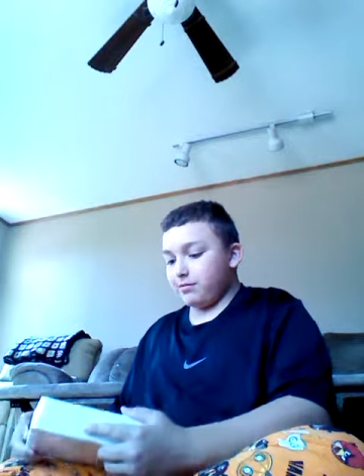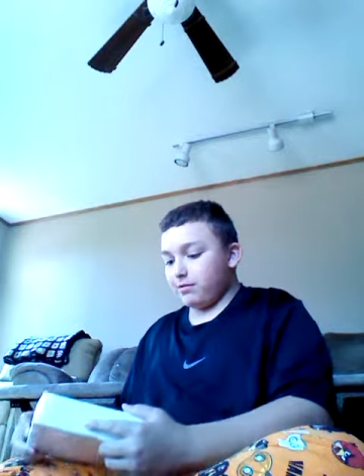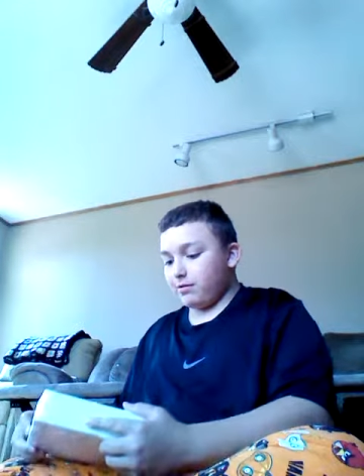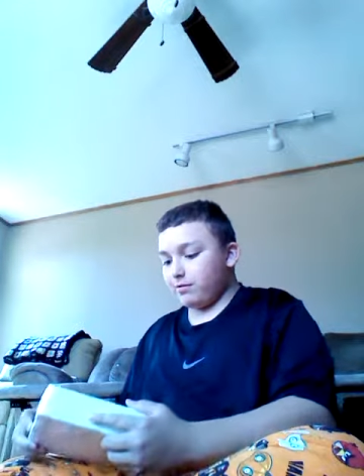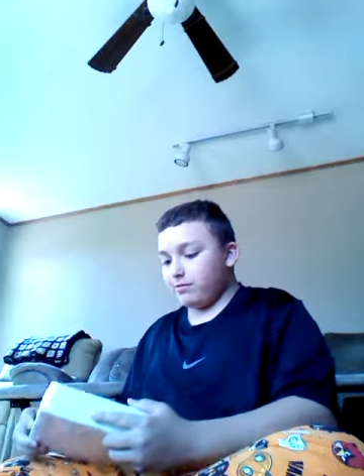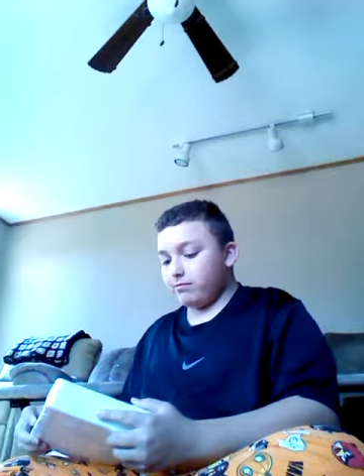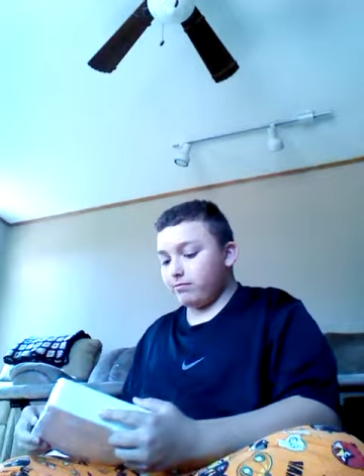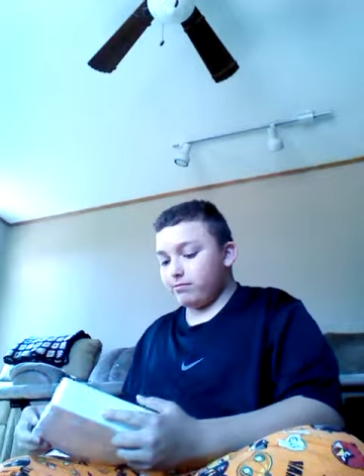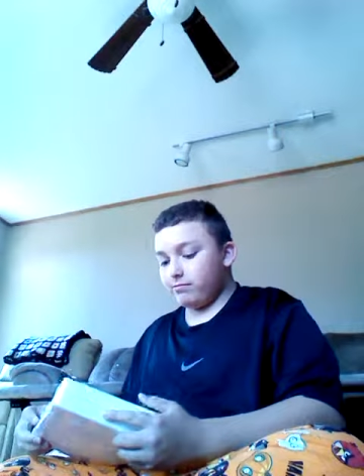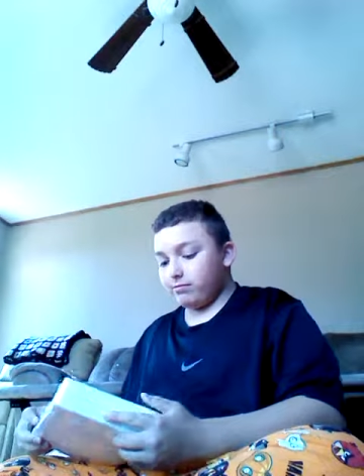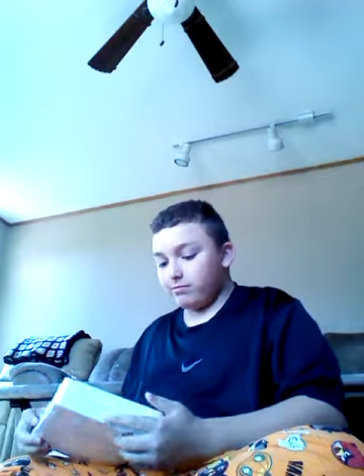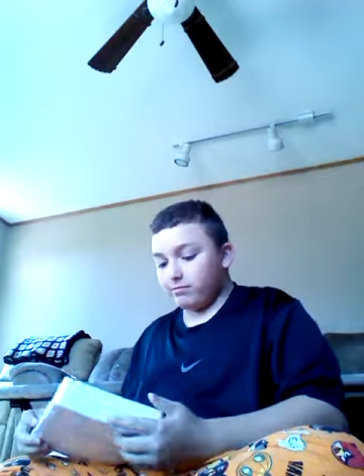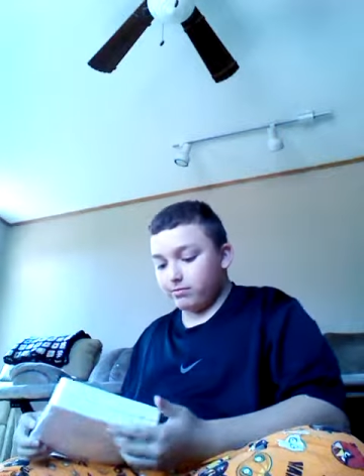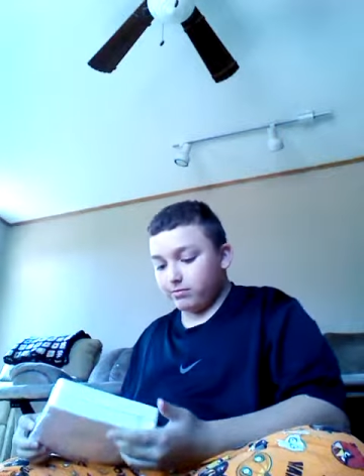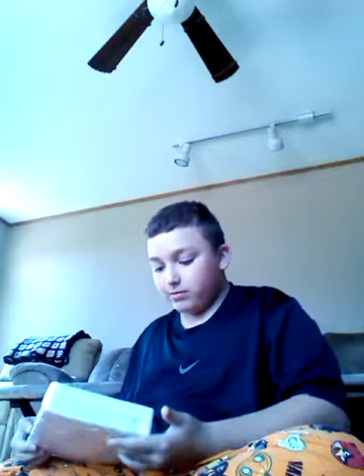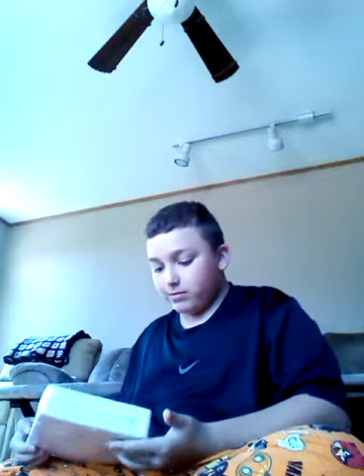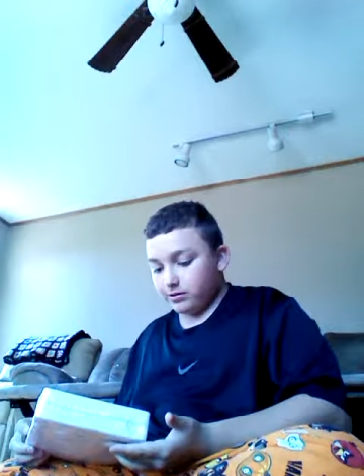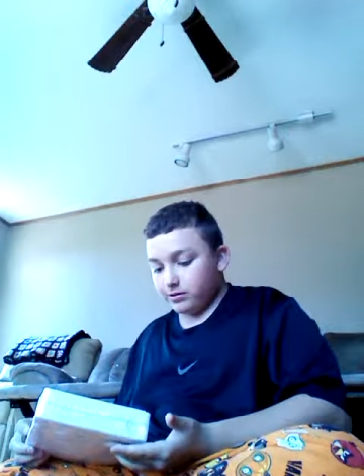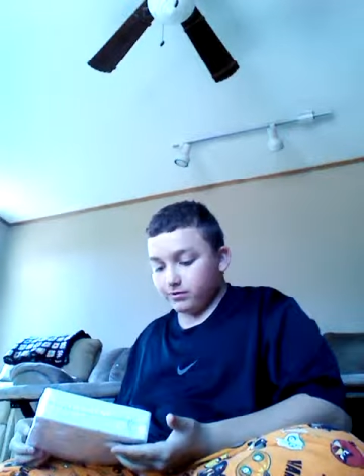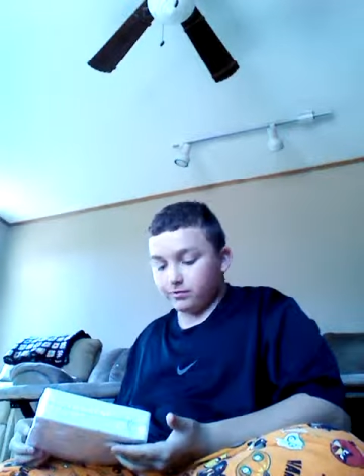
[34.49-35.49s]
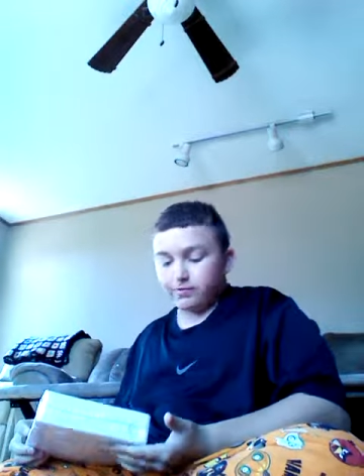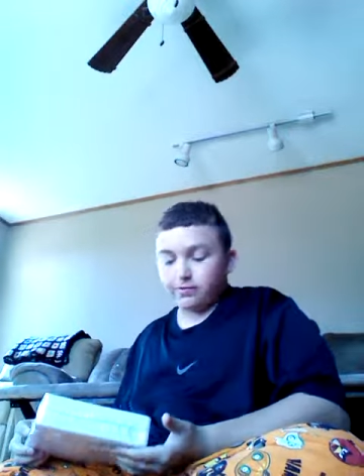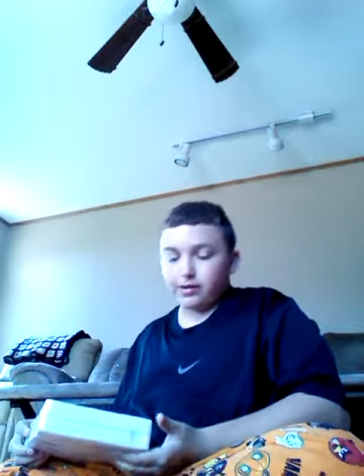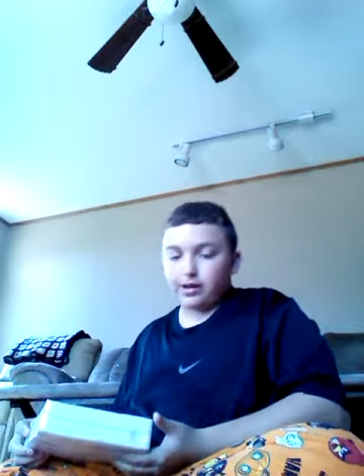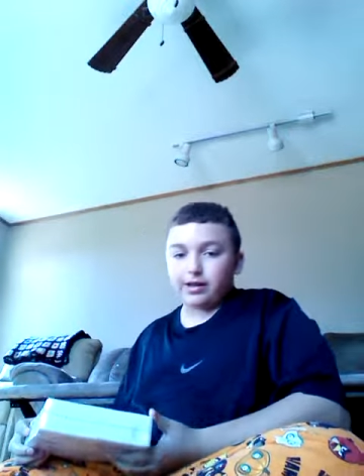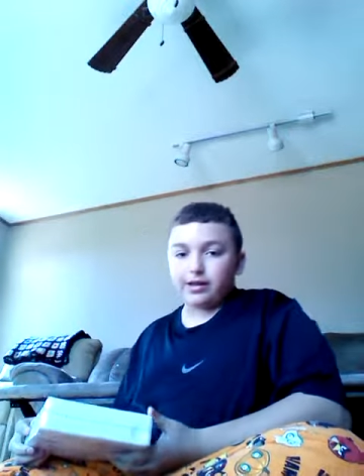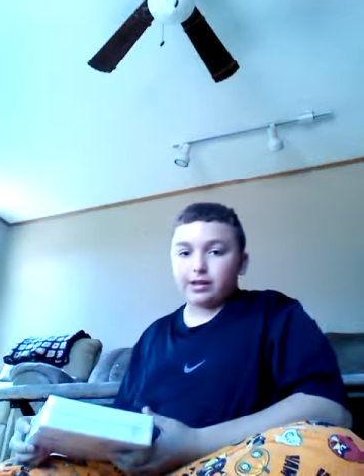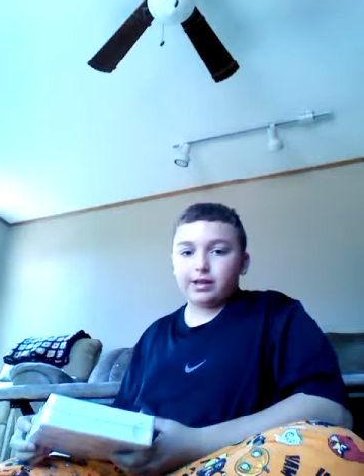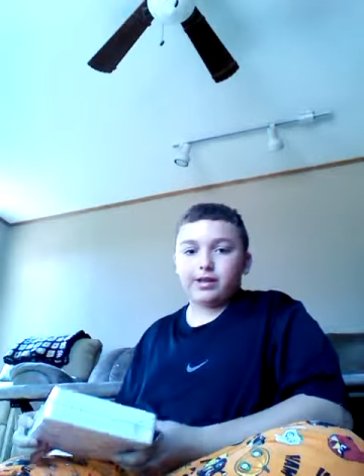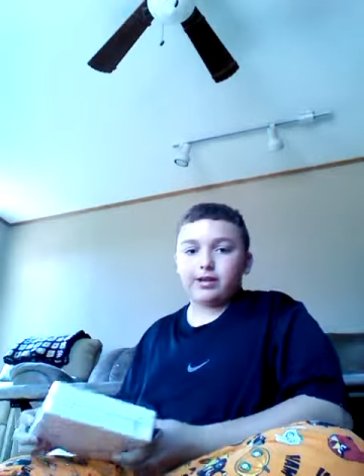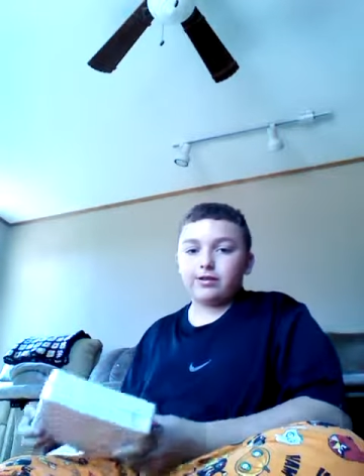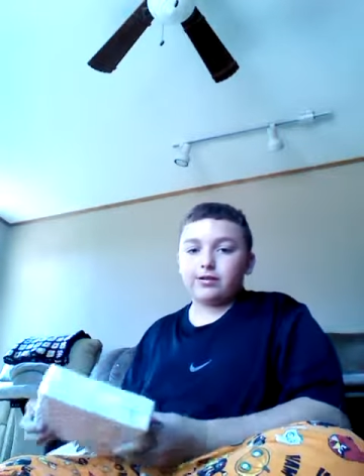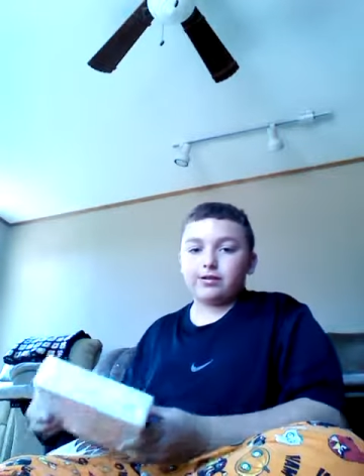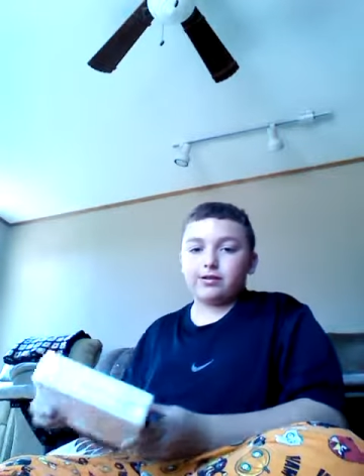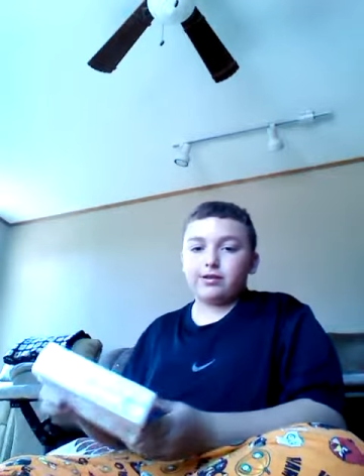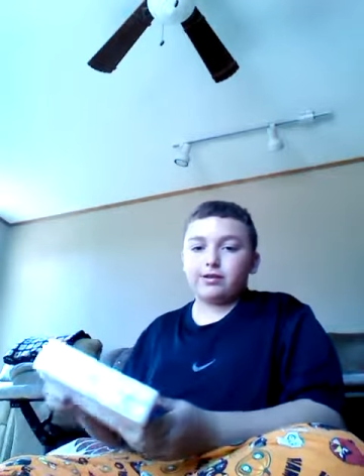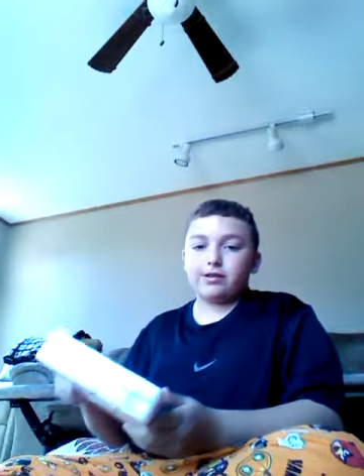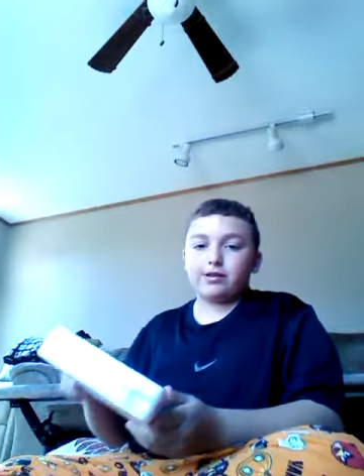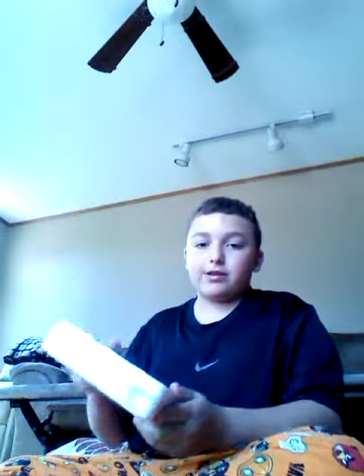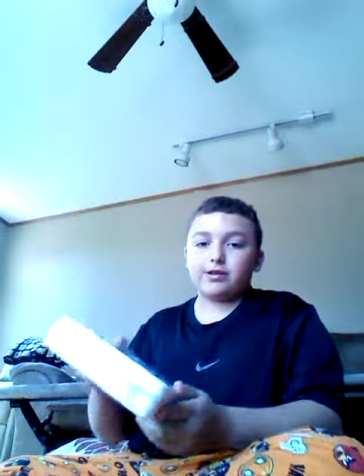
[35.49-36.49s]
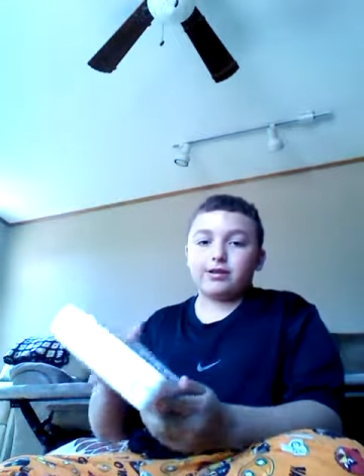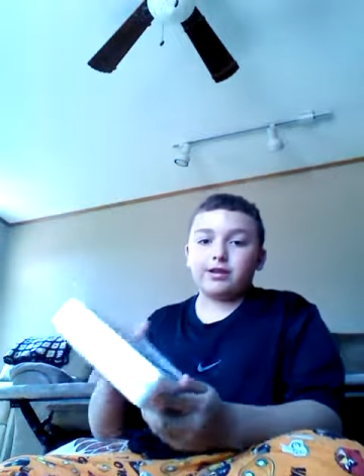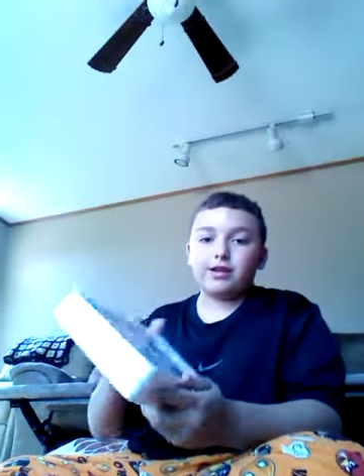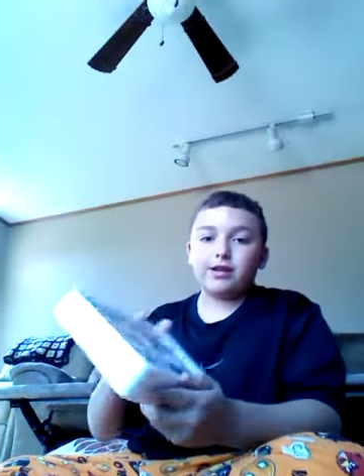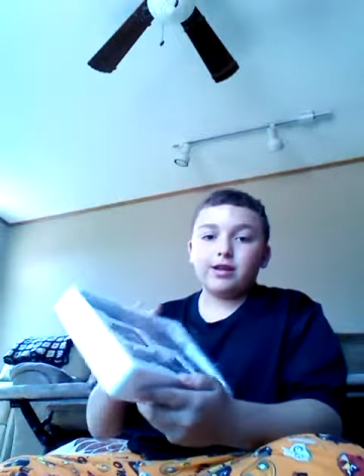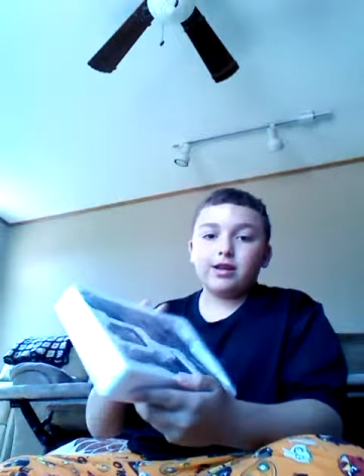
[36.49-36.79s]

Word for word: You don't sign that or anything.